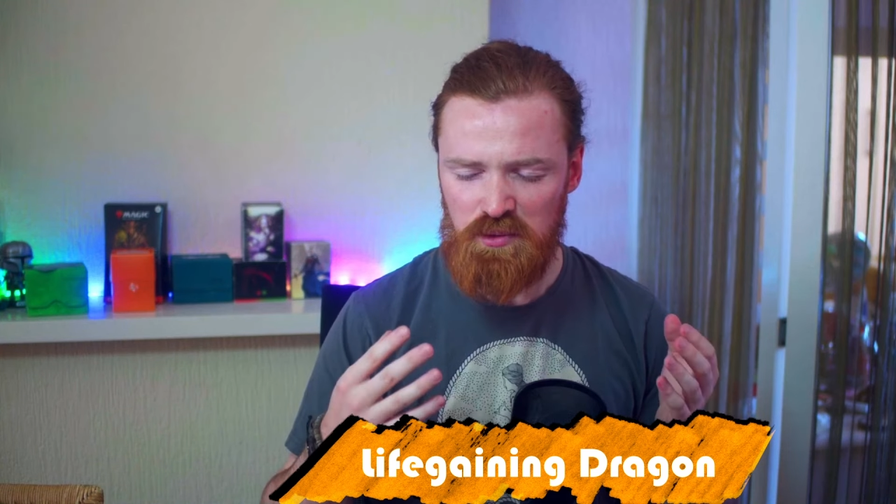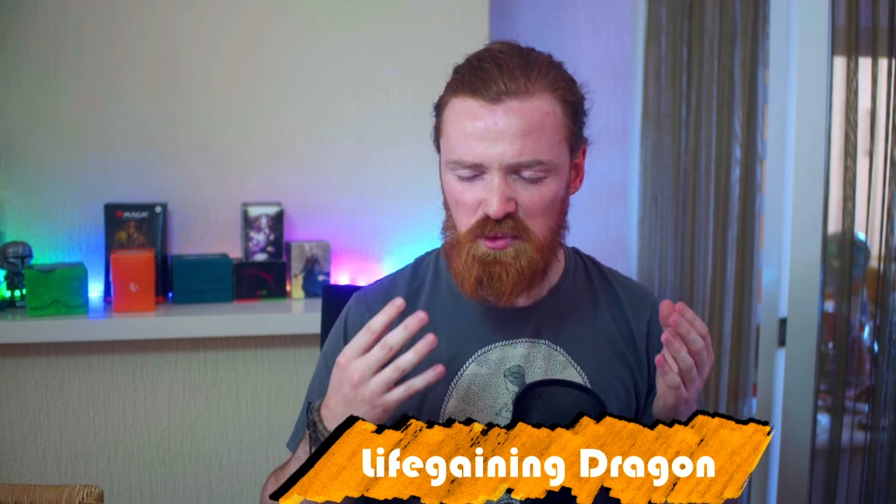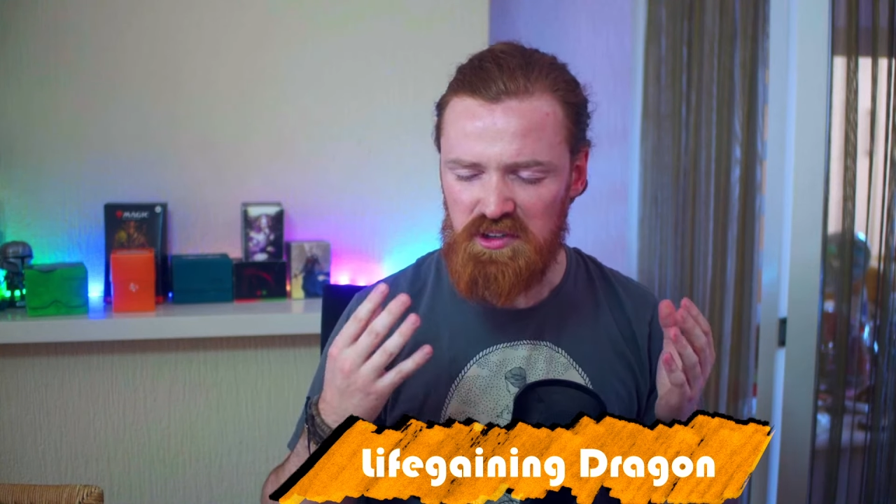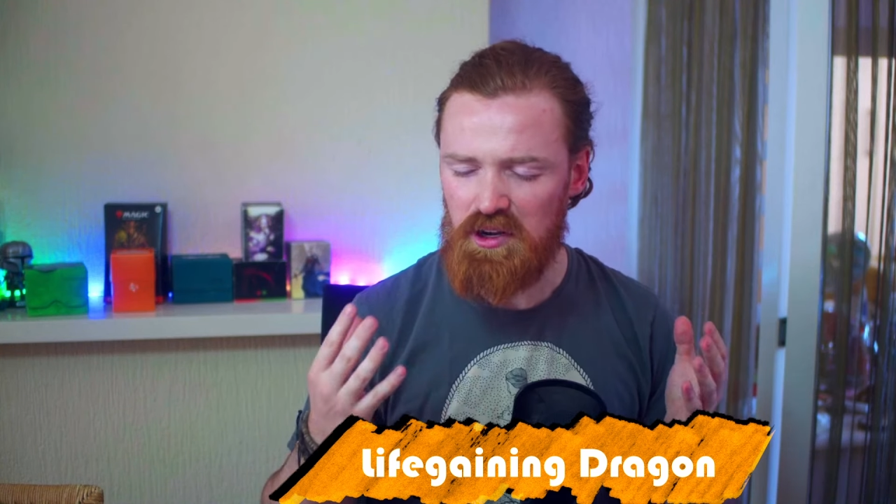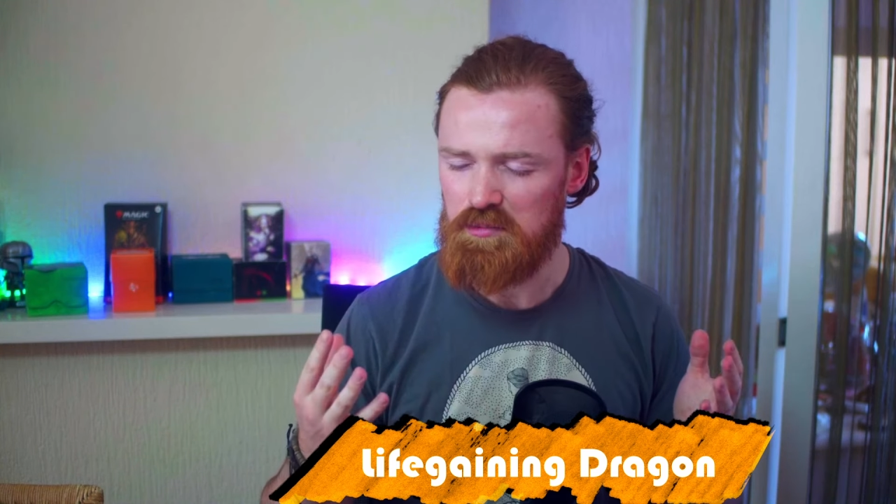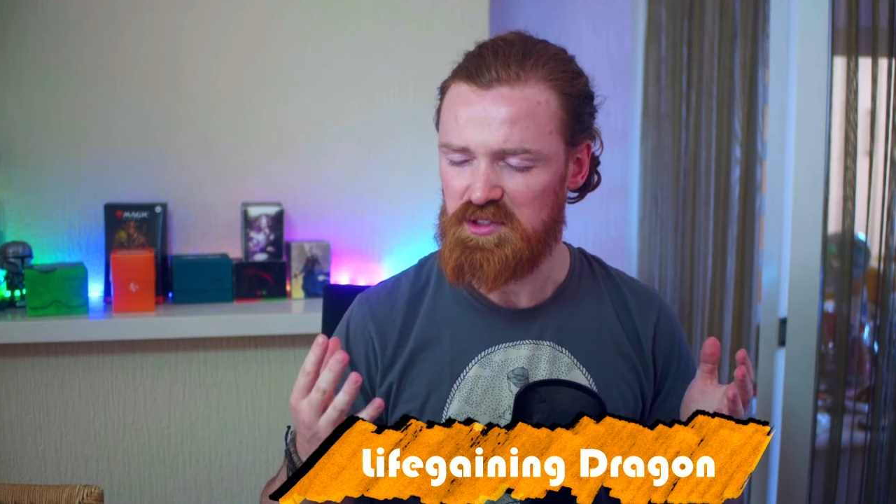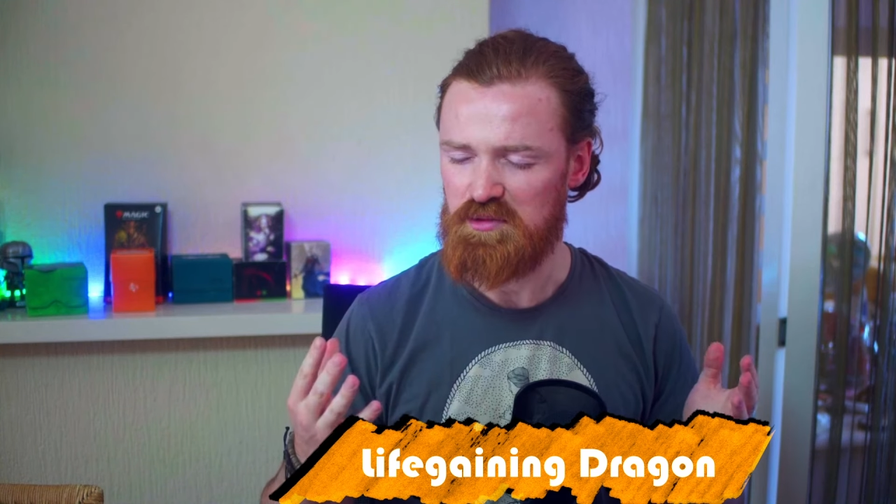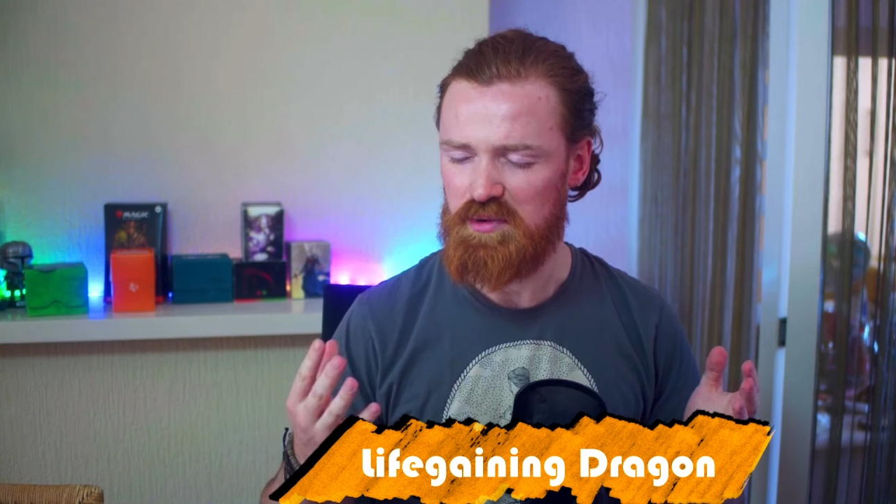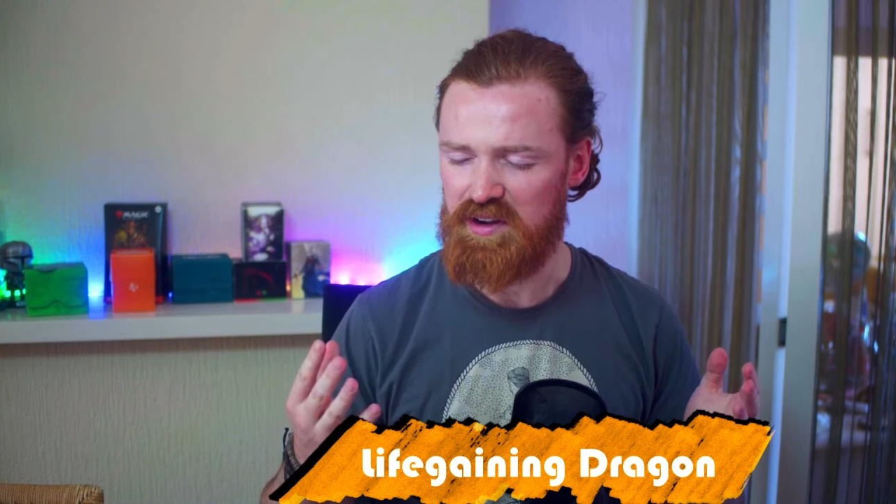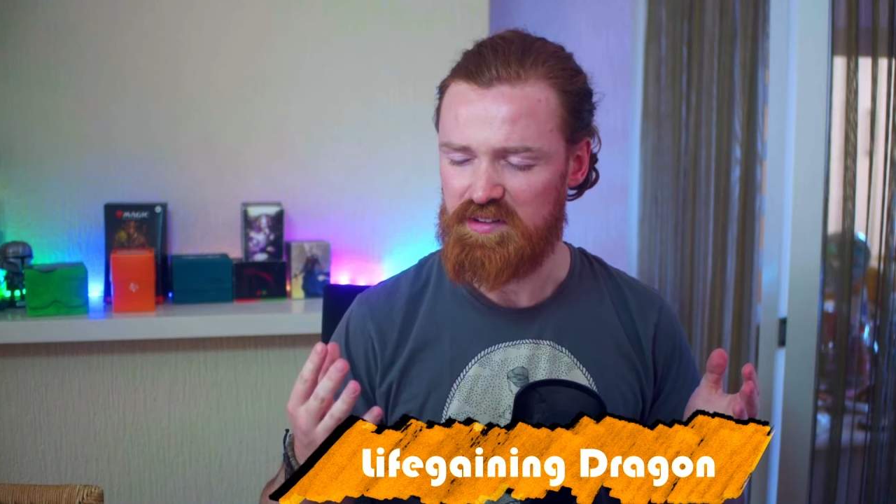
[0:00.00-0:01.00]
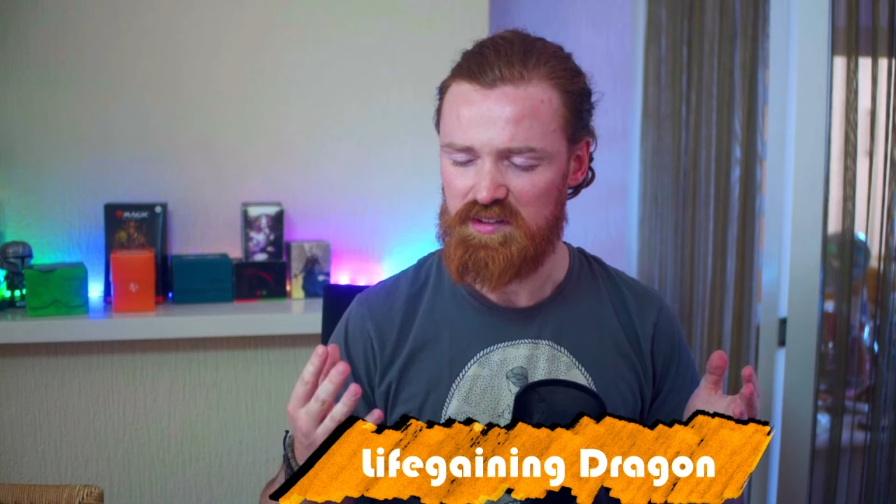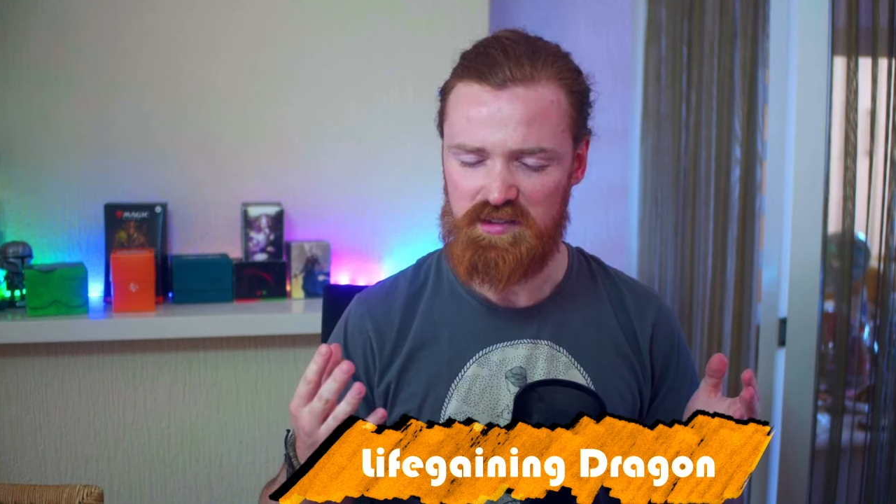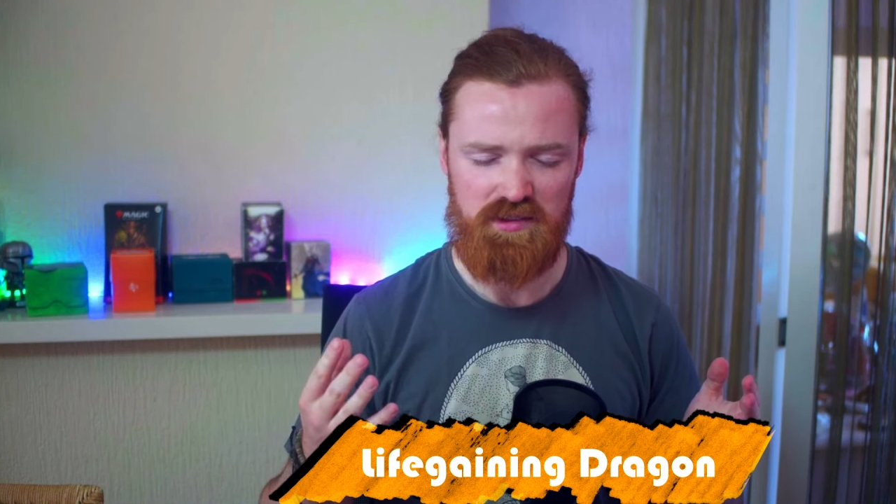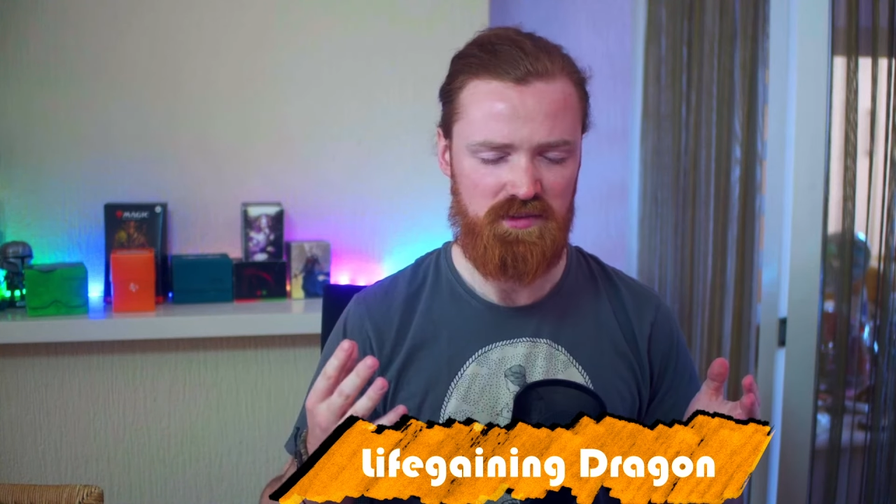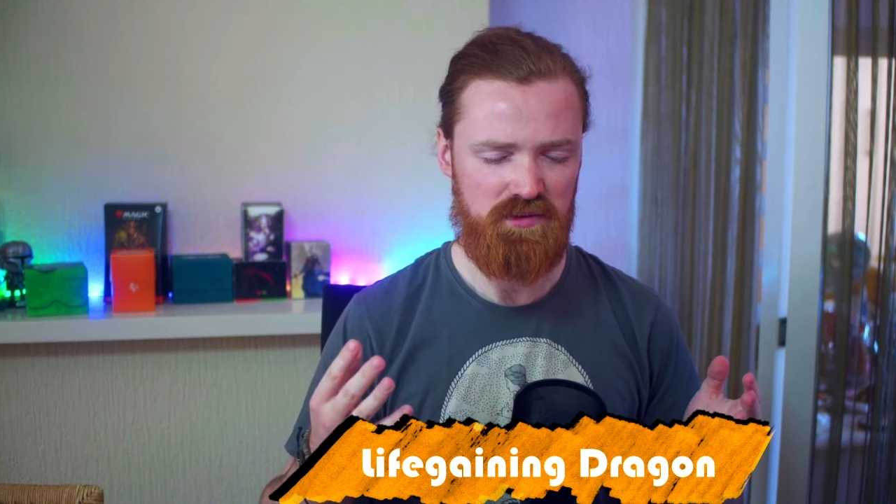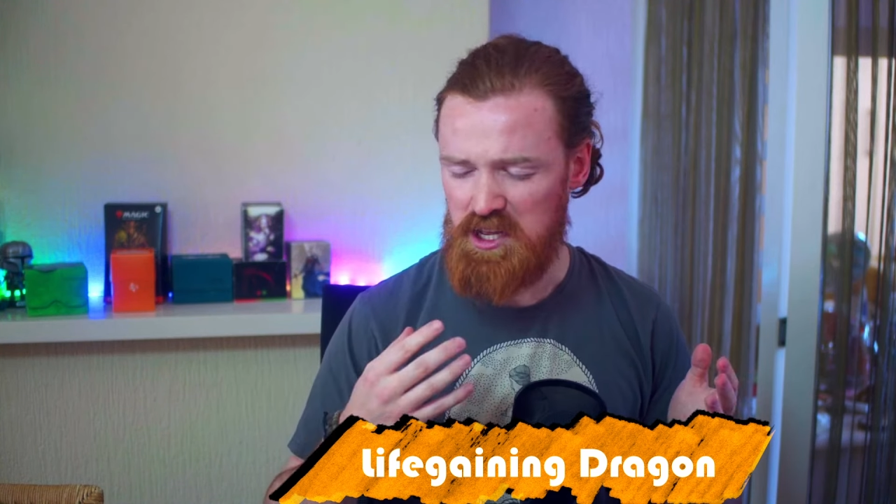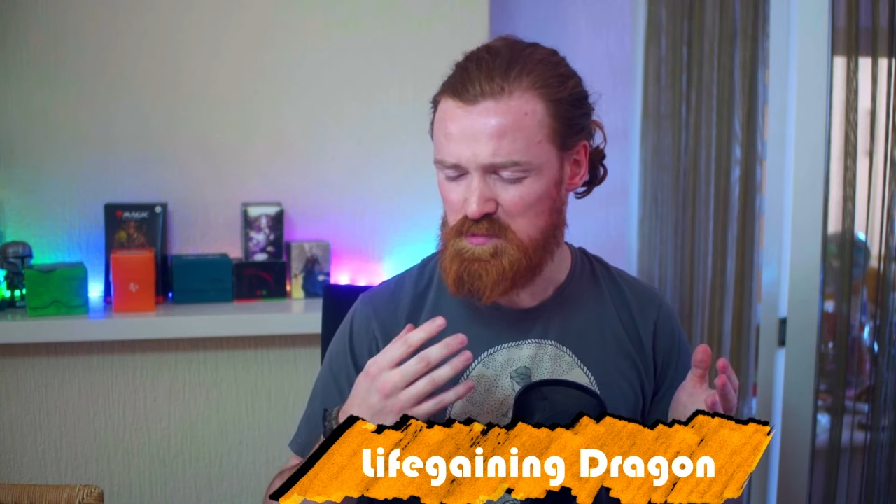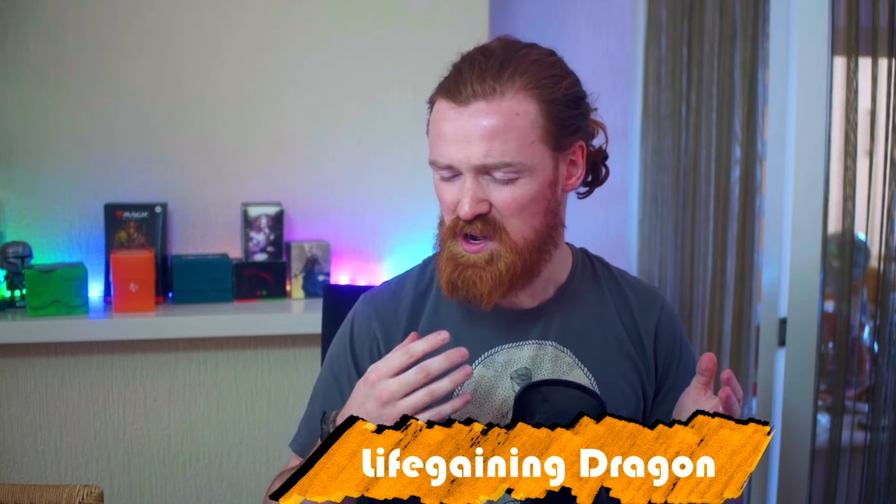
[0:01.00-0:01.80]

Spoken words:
what comes to mind? It